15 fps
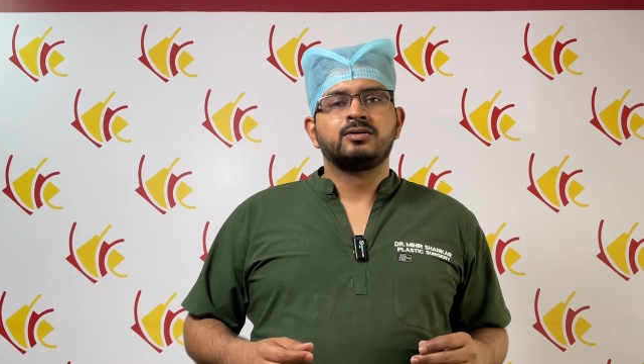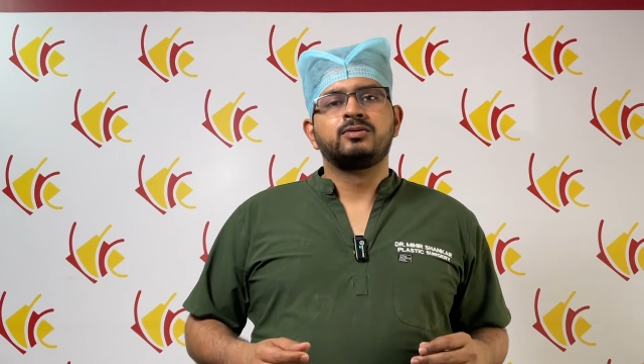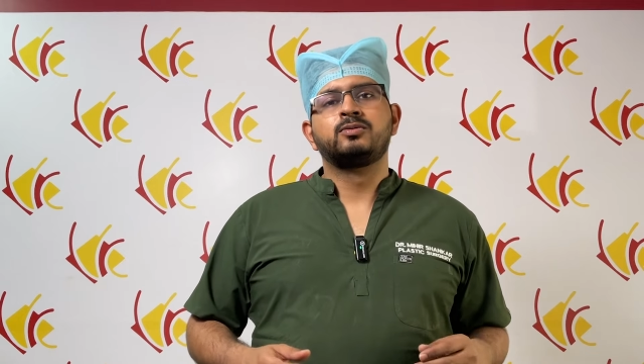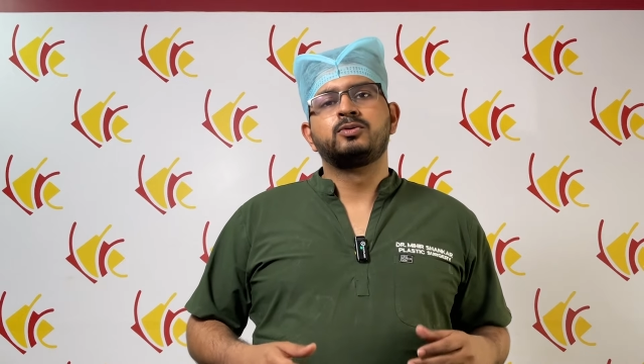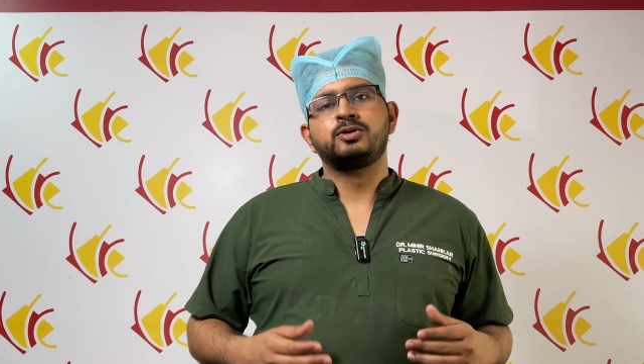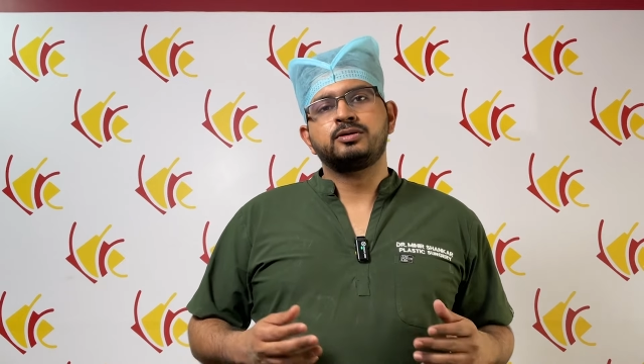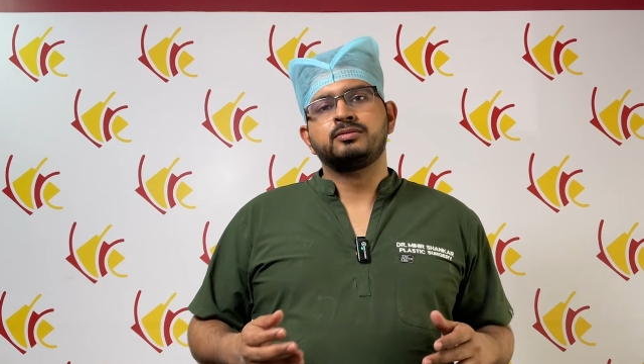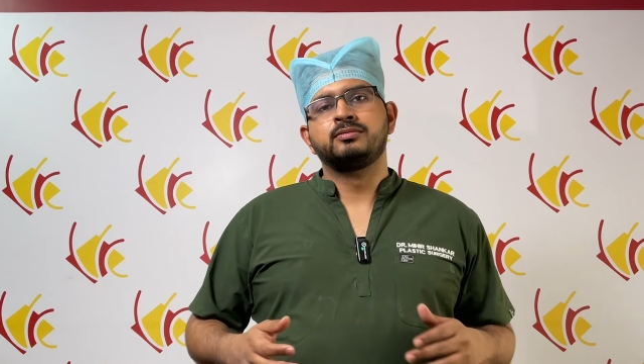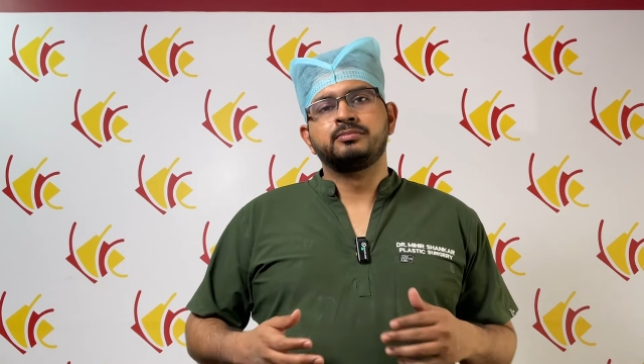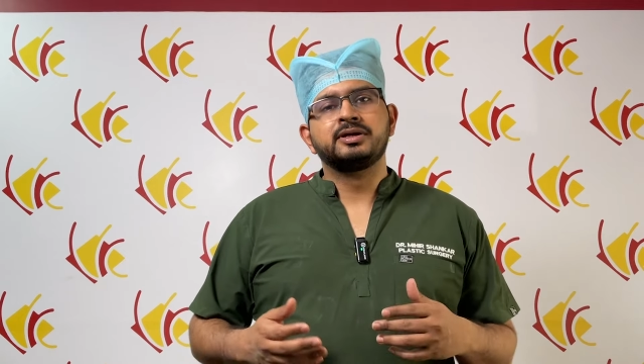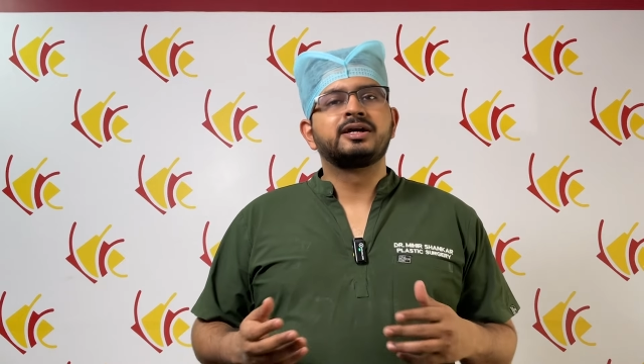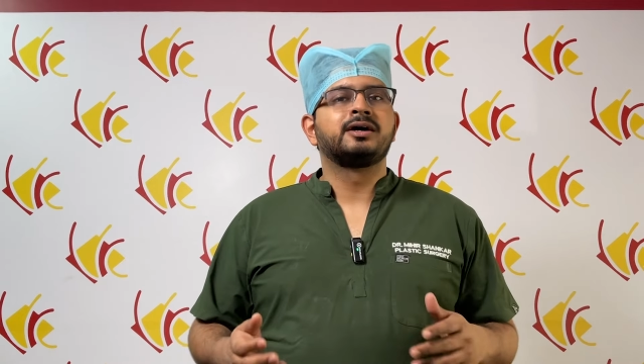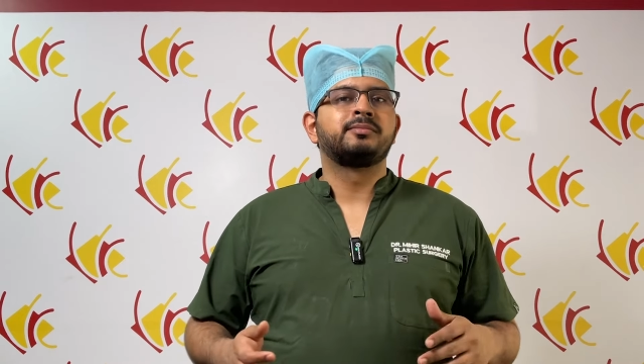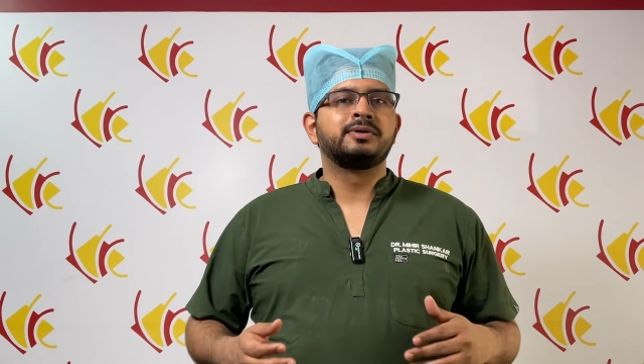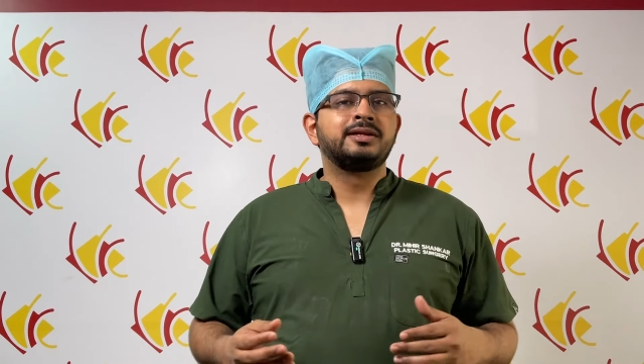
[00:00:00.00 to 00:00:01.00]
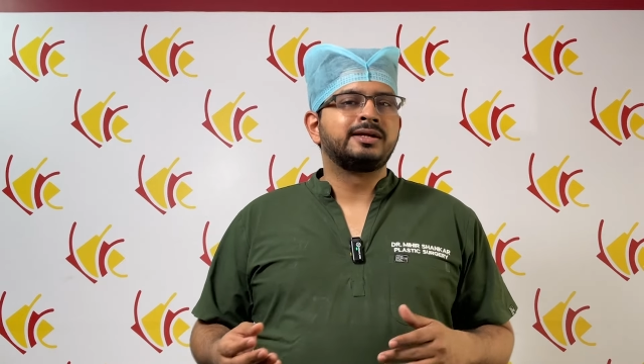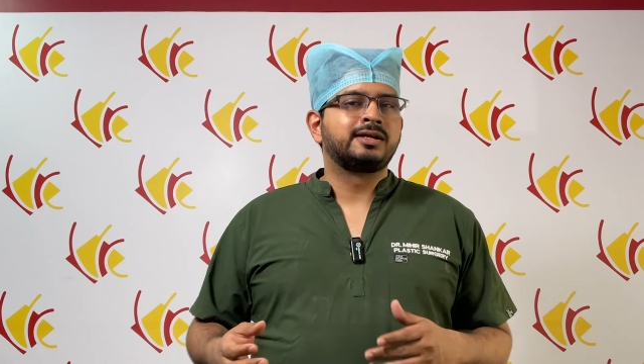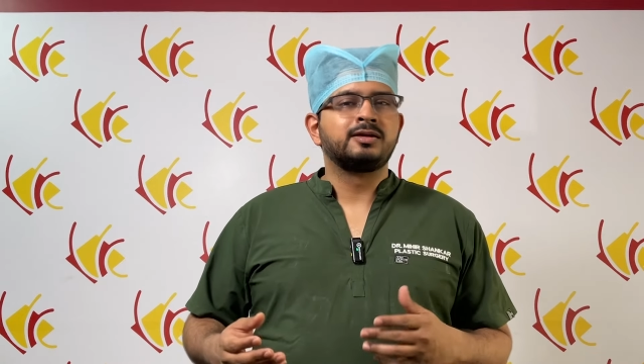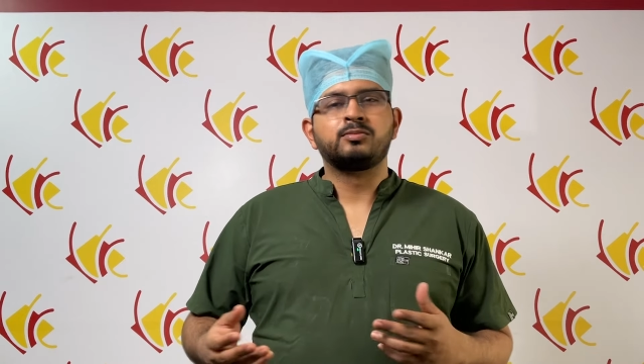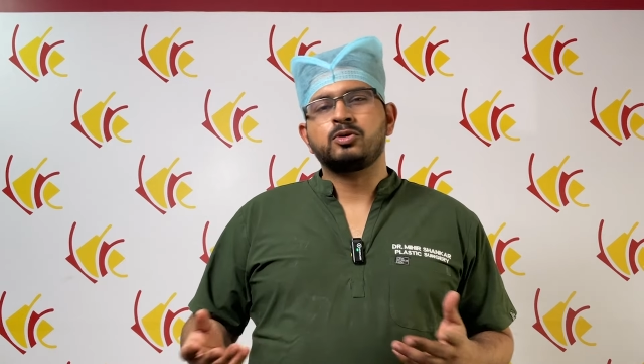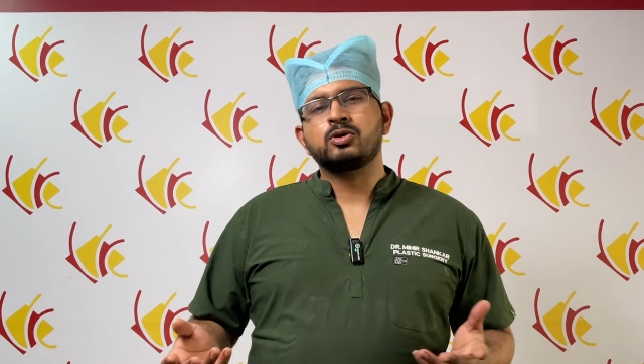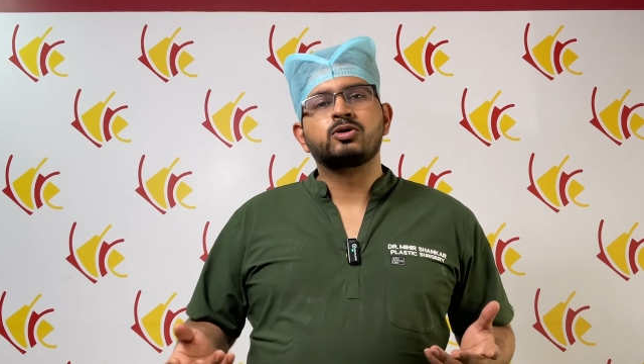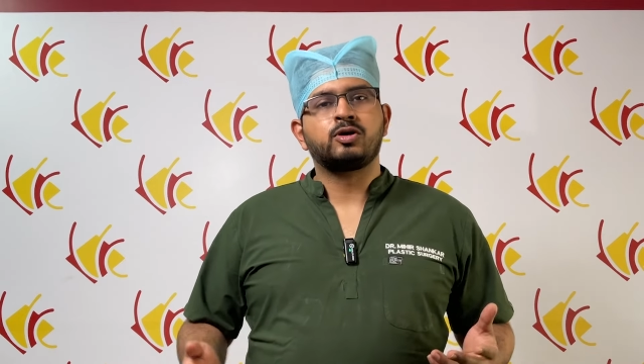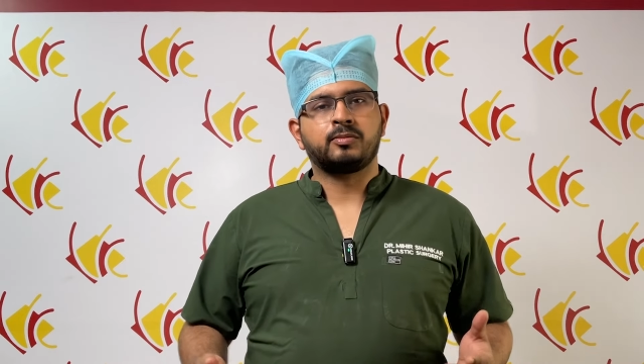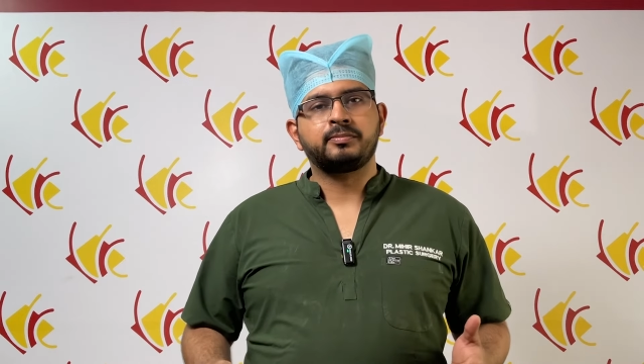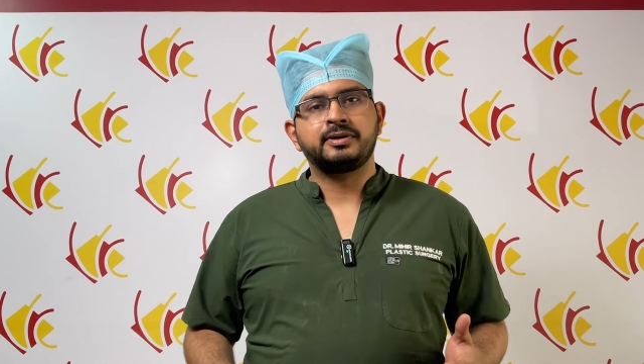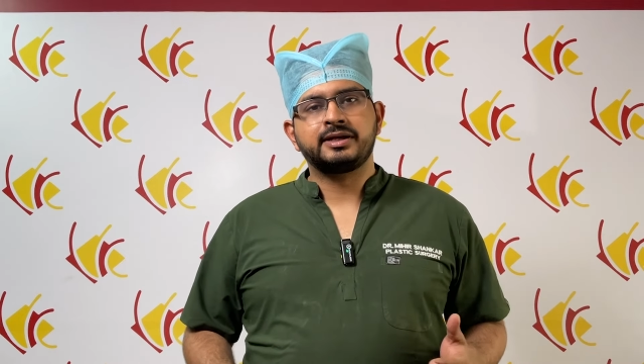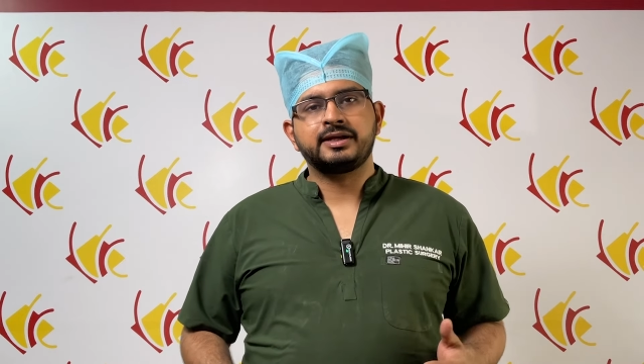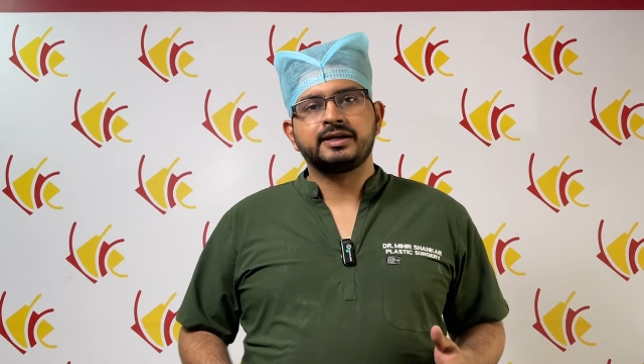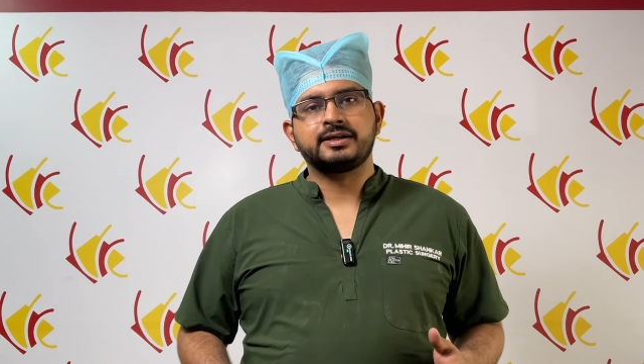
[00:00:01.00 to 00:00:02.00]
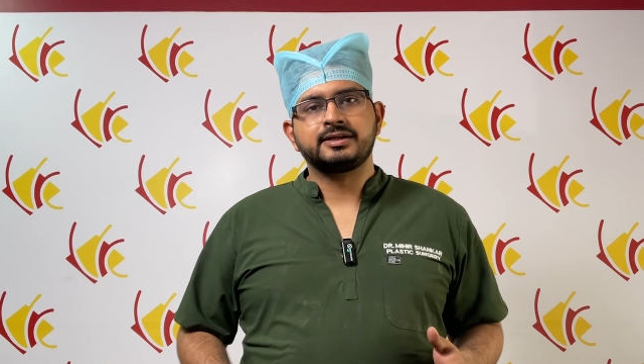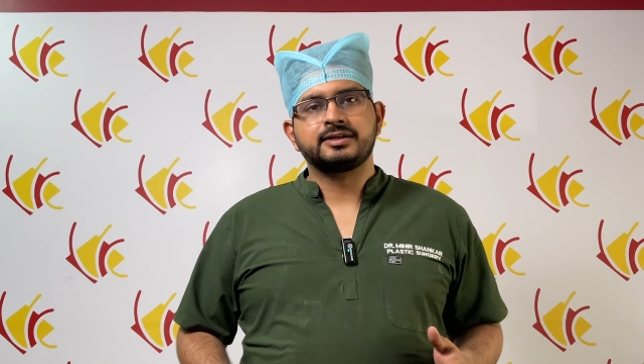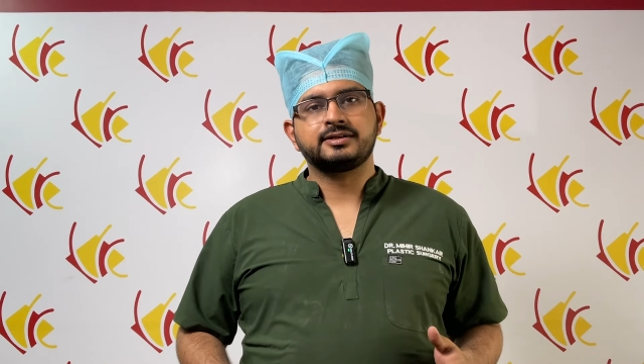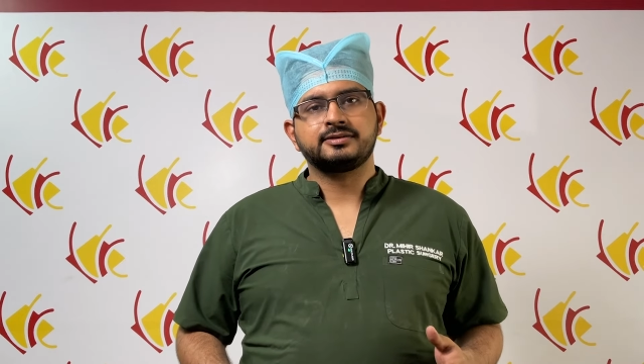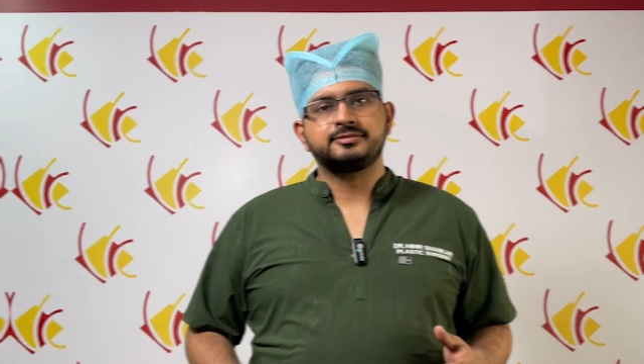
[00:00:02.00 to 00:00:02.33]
would become a little more complicated.